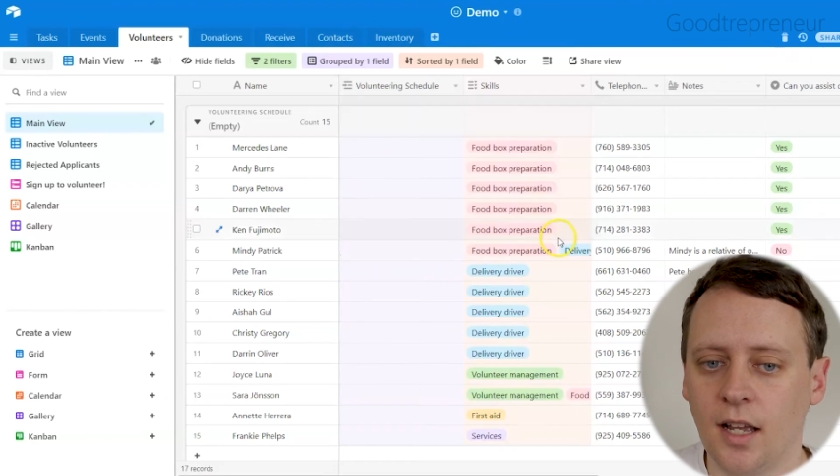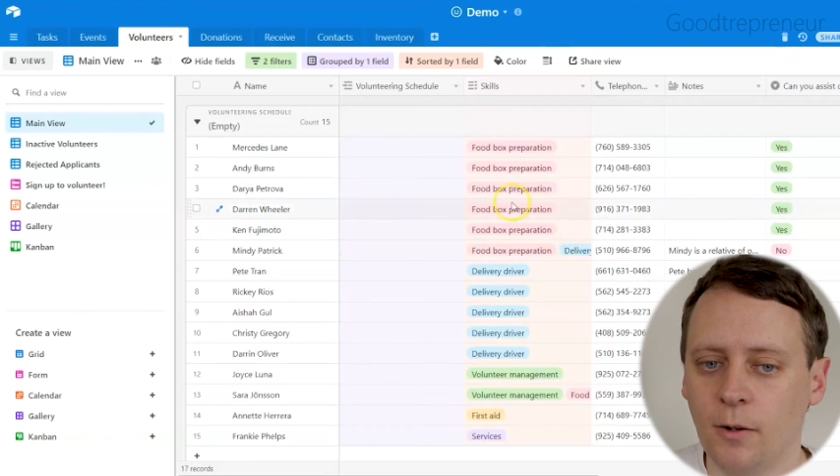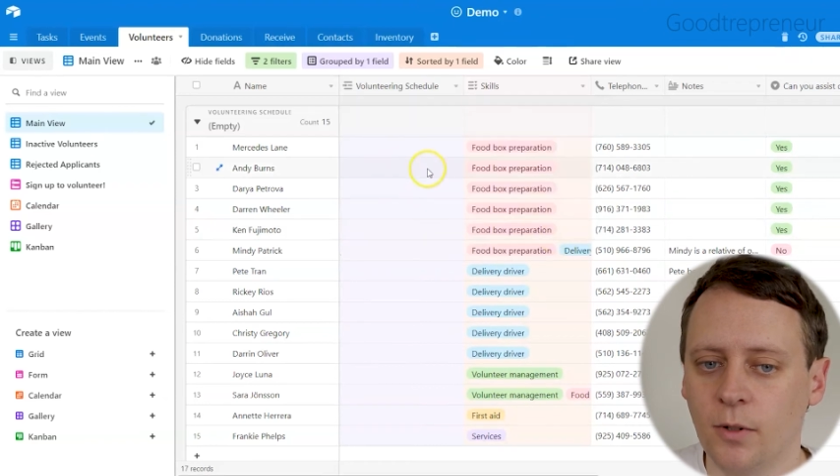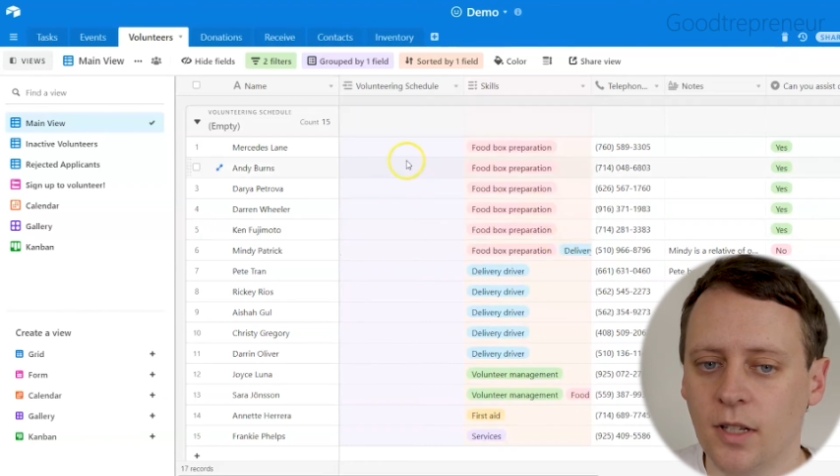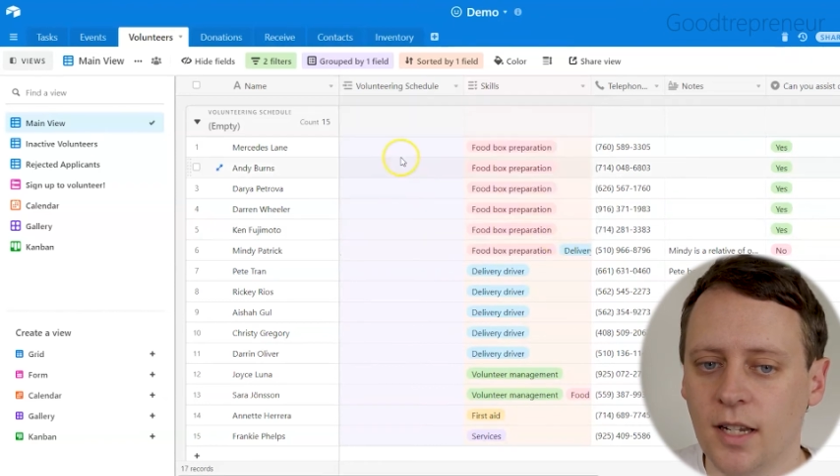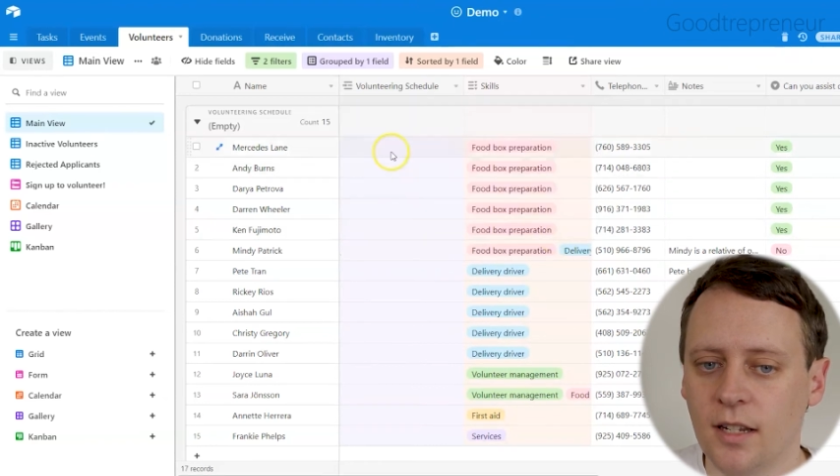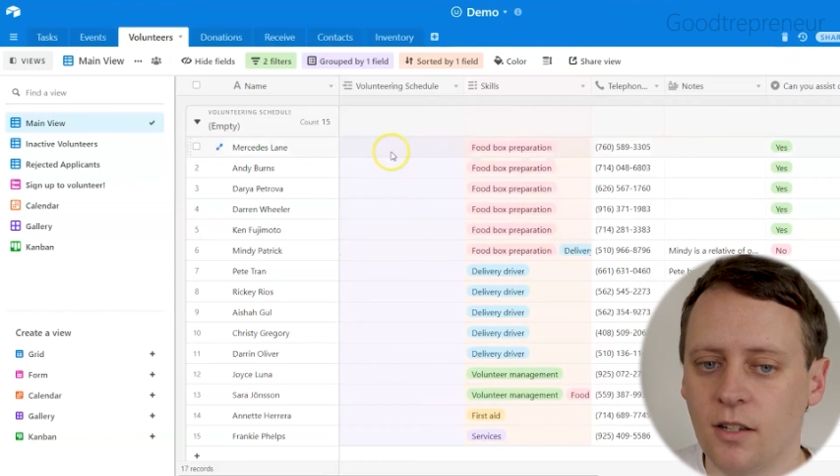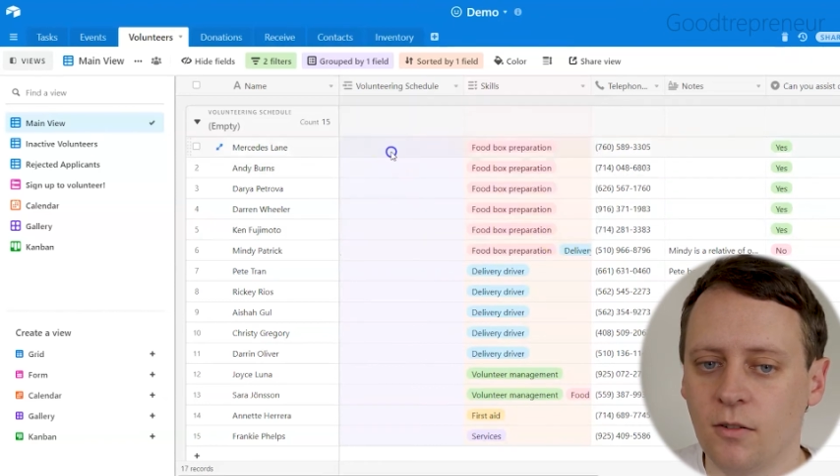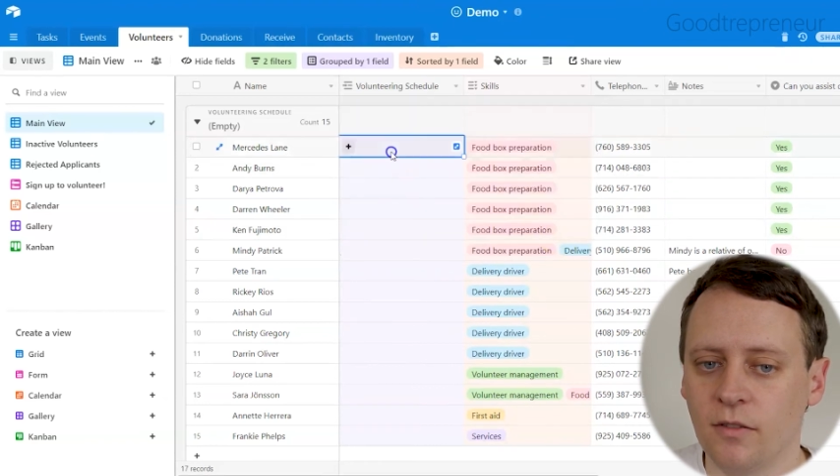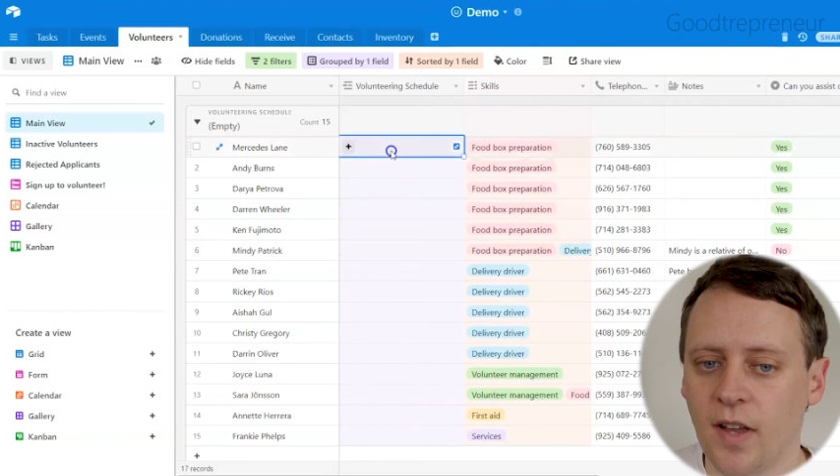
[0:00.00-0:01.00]
I want to link
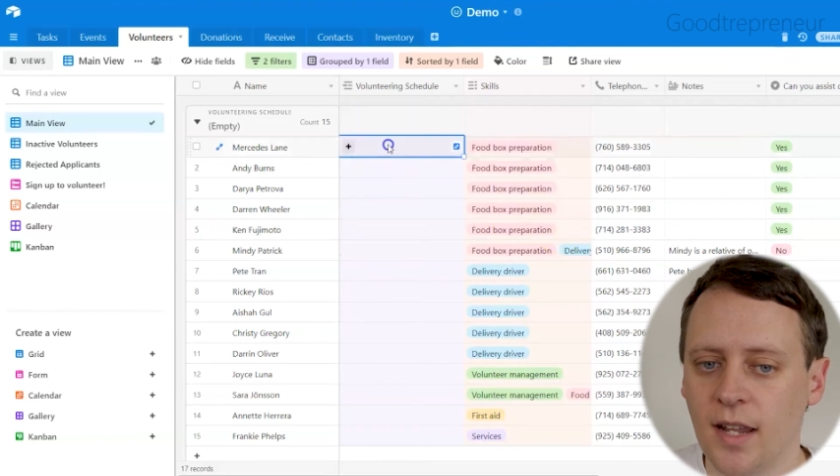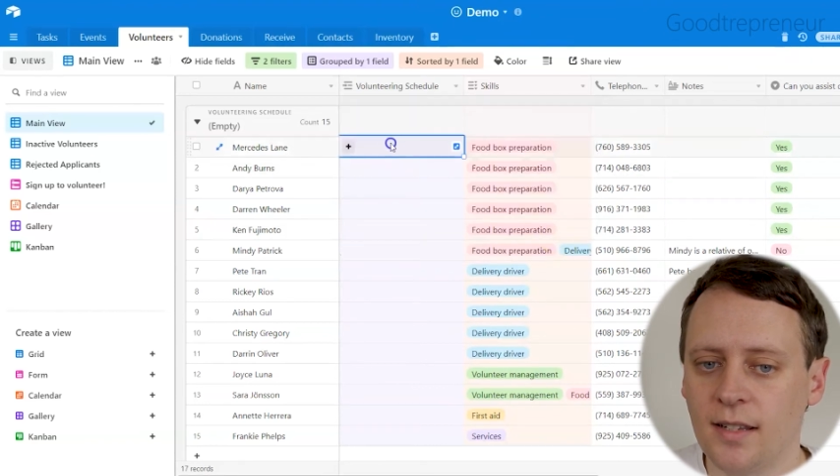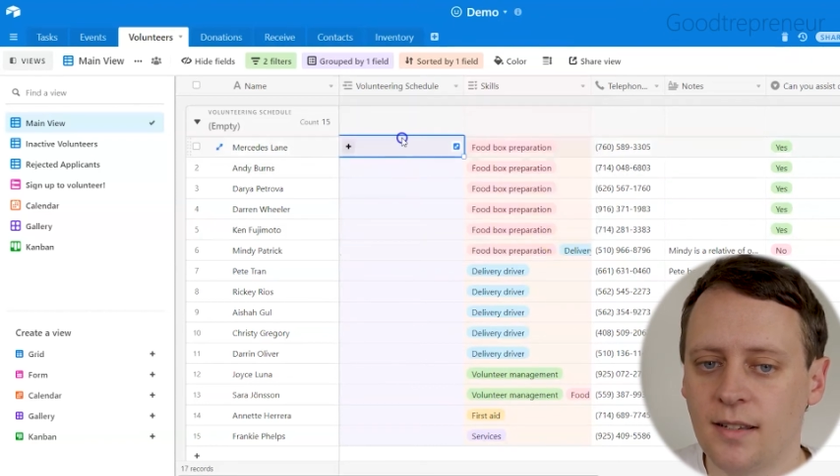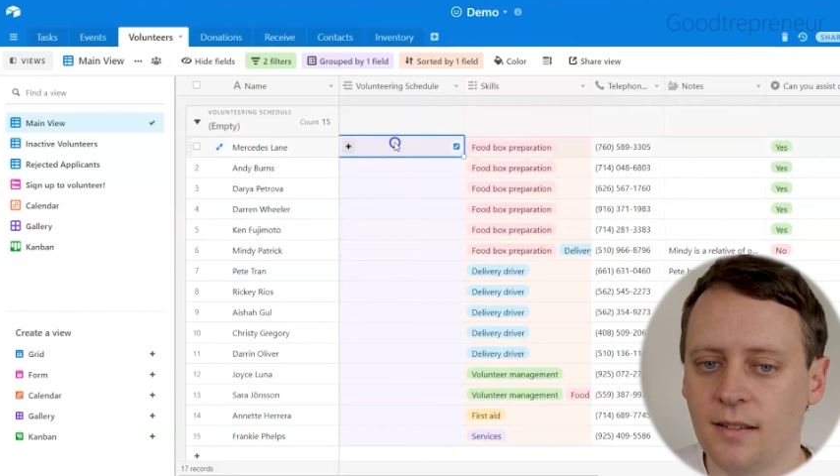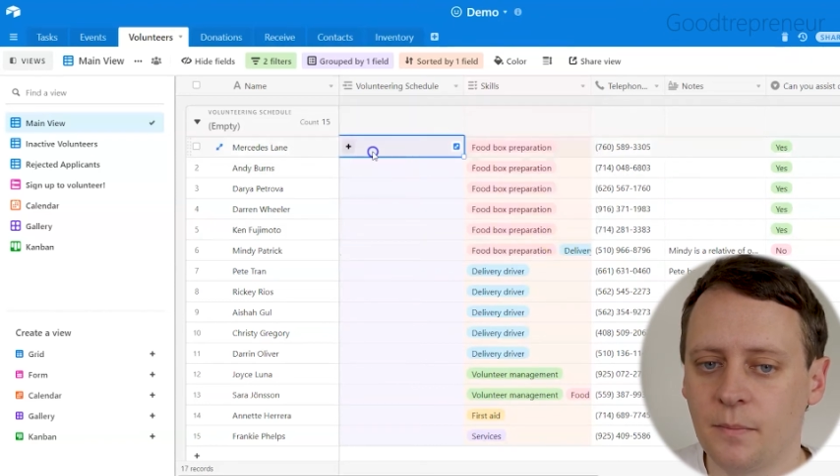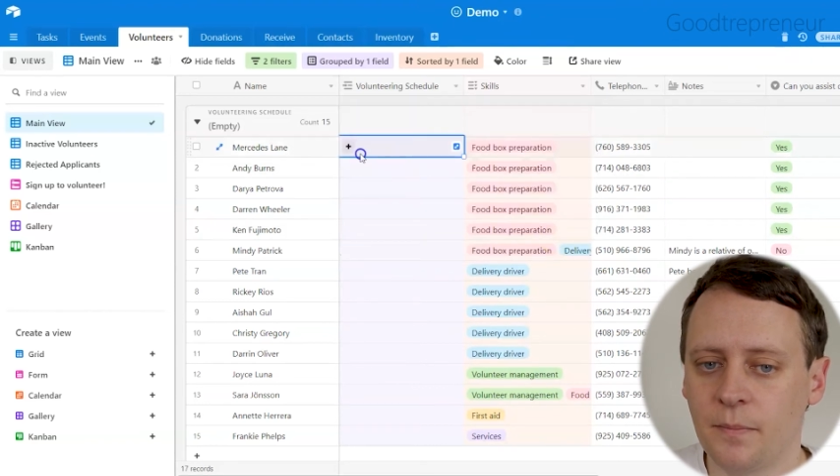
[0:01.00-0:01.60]
to events.